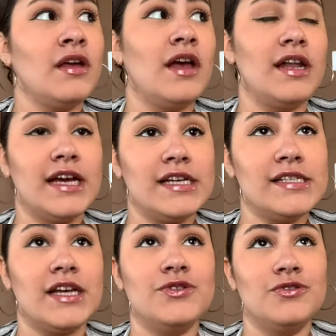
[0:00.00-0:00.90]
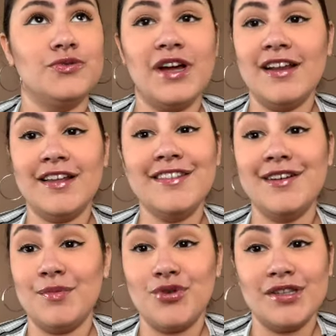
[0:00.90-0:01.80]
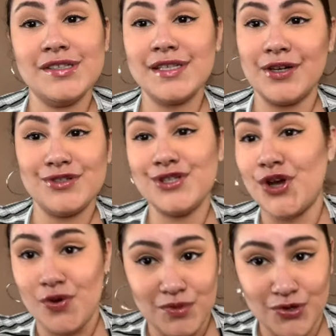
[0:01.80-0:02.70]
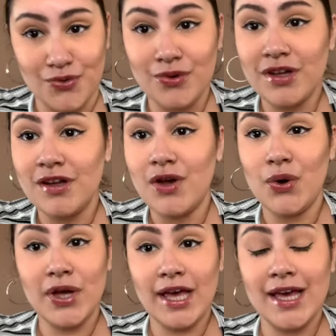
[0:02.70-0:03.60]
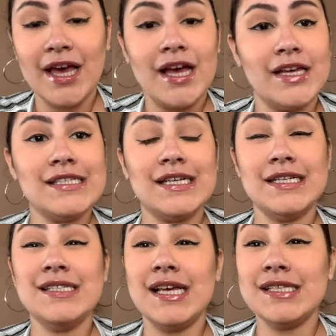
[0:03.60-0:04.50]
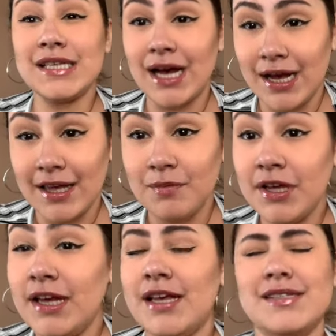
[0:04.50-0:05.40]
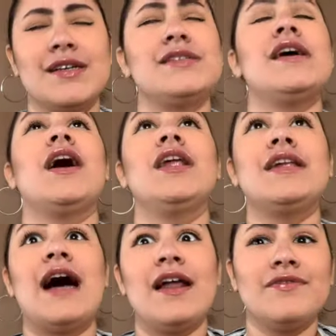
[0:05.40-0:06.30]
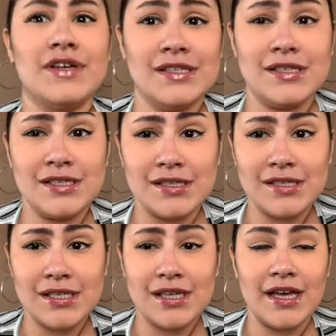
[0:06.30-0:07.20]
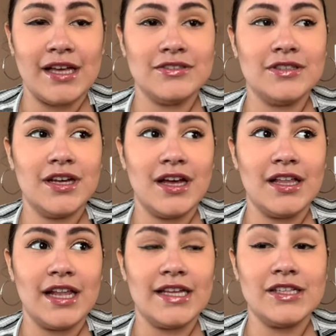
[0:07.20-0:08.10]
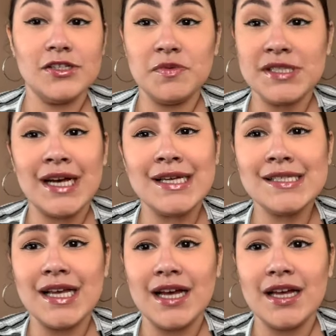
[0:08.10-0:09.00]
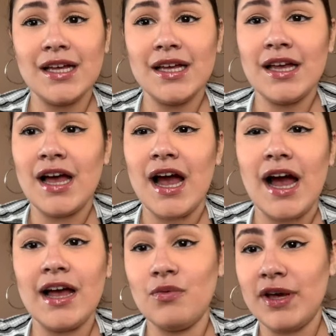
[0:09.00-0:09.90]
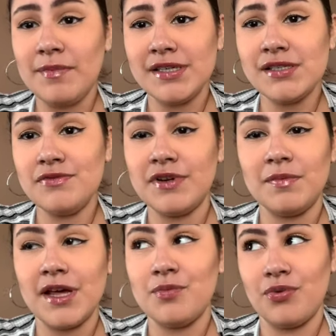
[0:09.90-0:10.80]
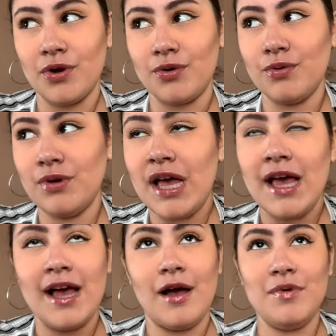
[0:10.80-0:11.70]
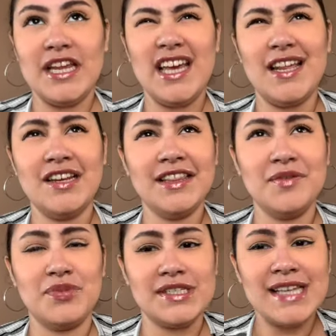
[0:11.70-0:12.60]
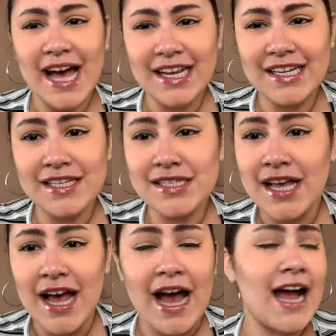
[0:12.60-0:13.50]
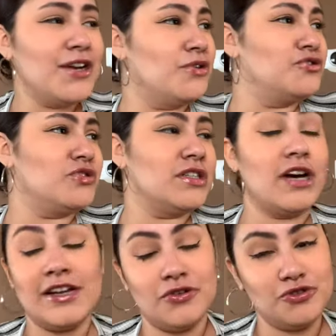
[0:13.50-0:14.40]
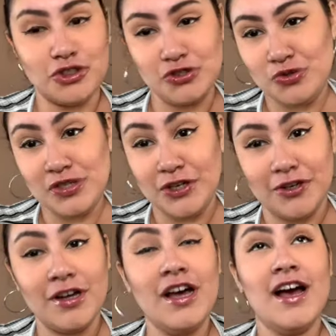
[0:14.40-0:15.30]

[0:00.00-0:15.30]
And like I said, do not let the number on the scale determine you, okay? It's gonna take time. It's gonna take a lot of consistency. And like, there's been times that I weigh myself and I'm like, bro, I've been eating nothing but salads. I don't drink juice at all.